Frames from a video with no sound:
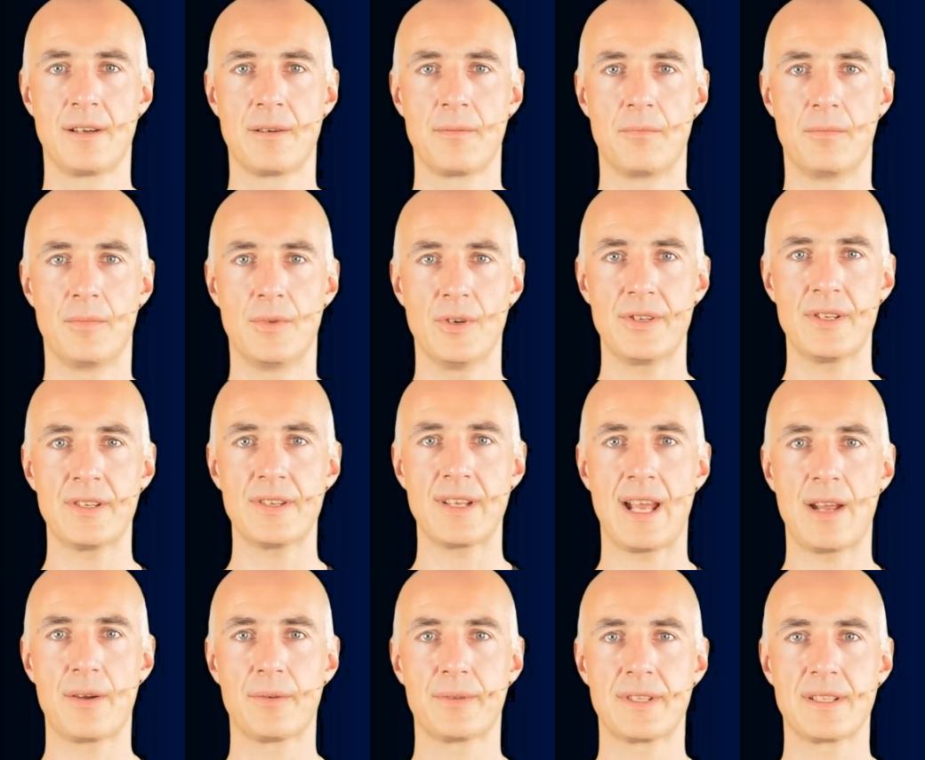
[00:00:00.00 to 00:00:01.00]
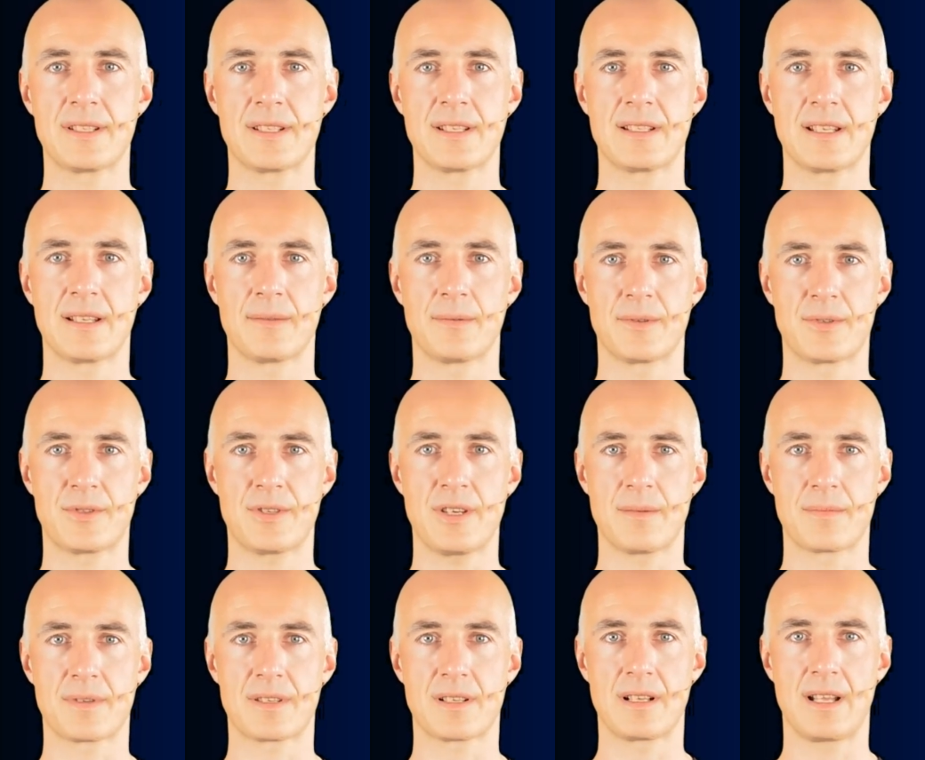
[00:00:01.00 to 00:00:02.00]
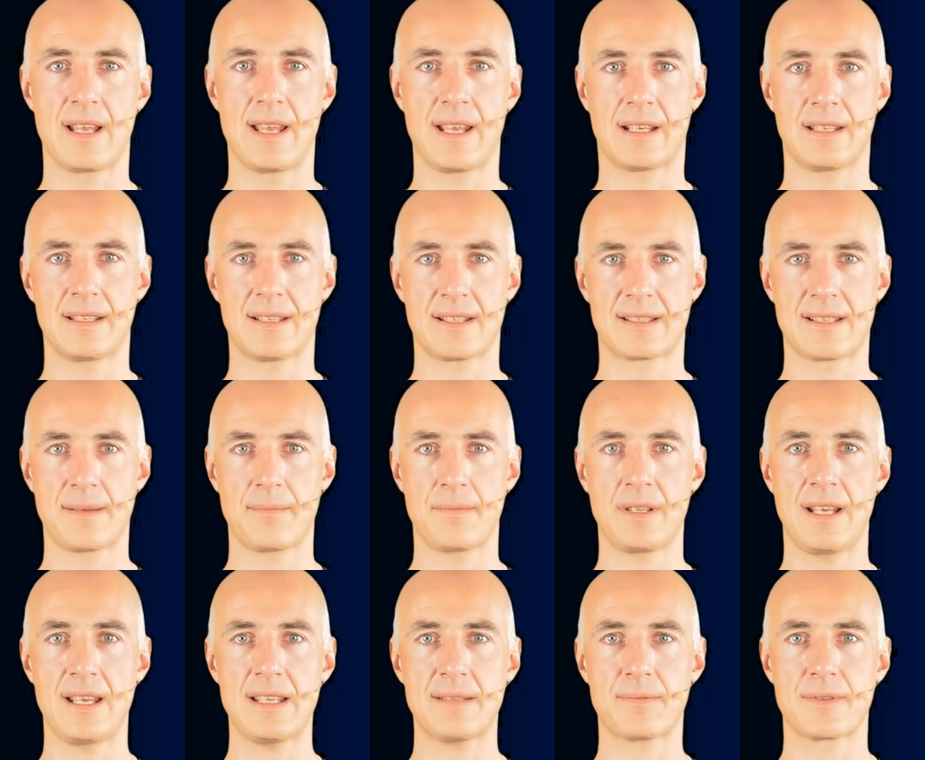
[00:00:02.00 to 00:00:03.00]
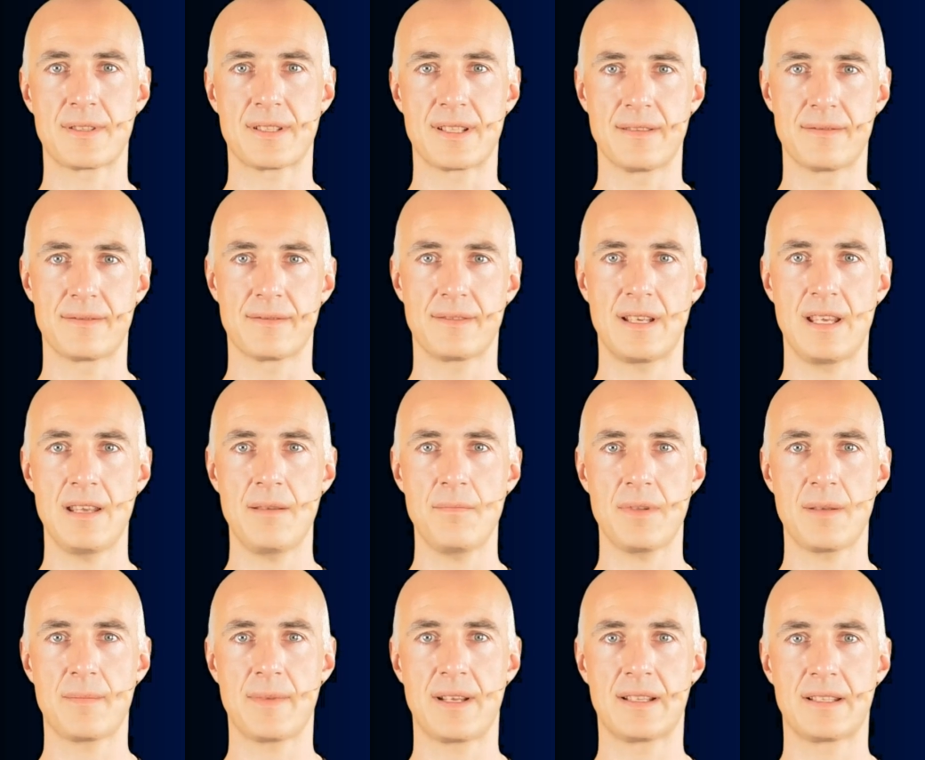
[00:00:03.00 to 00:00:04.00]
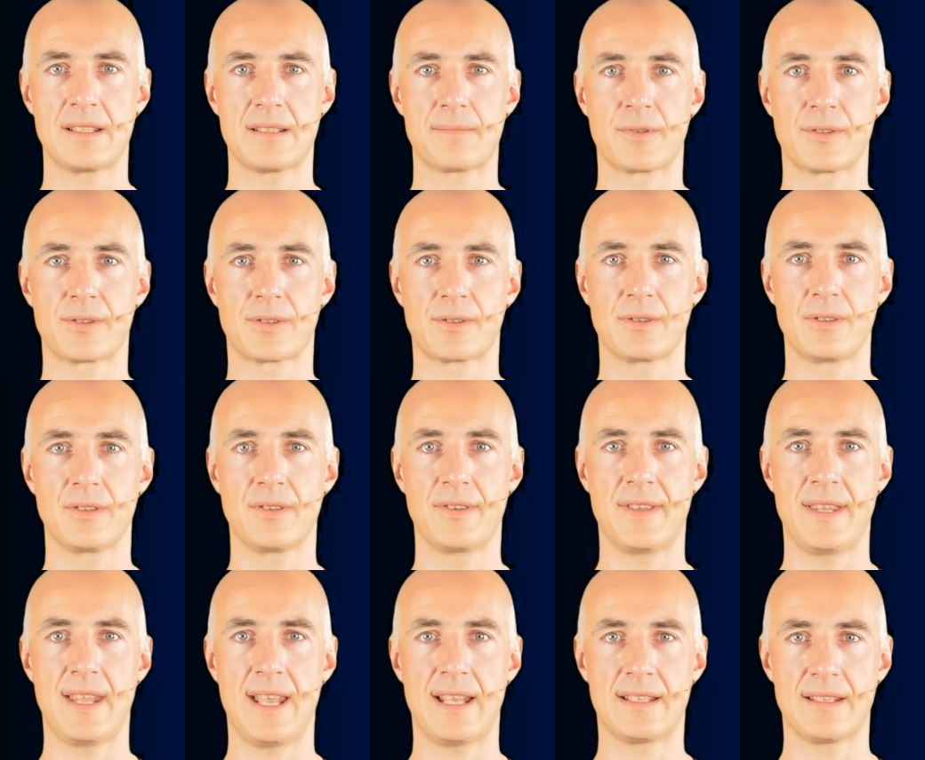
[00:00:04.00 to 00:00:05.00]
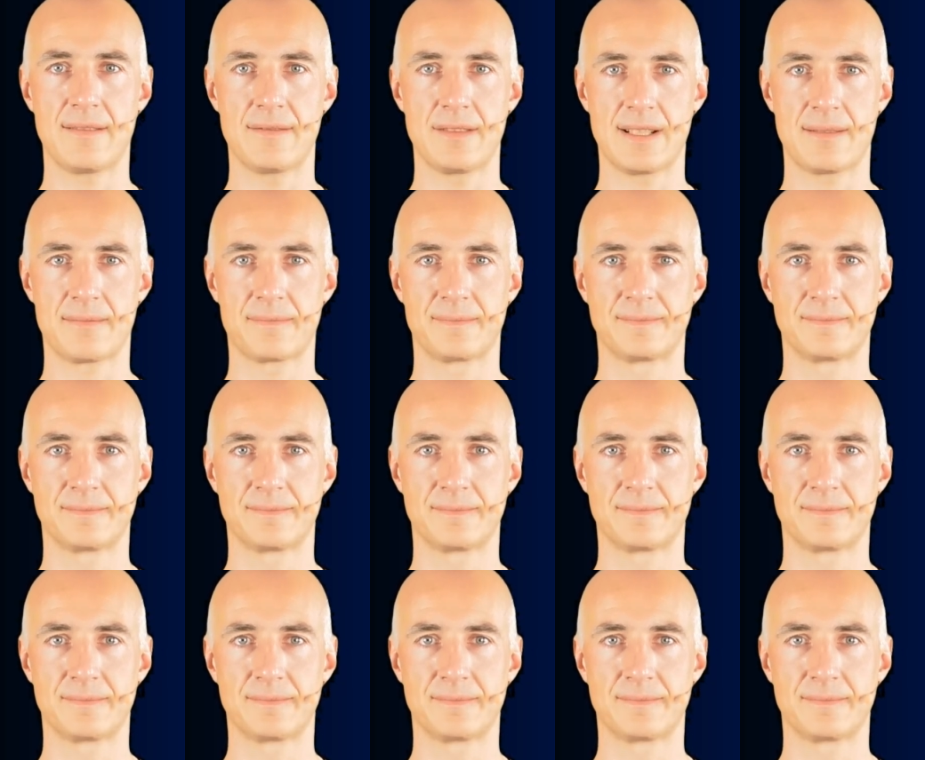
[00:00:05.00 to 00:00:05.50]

Modern IoT system on chips, like in example Espressif, implement this protocol natively.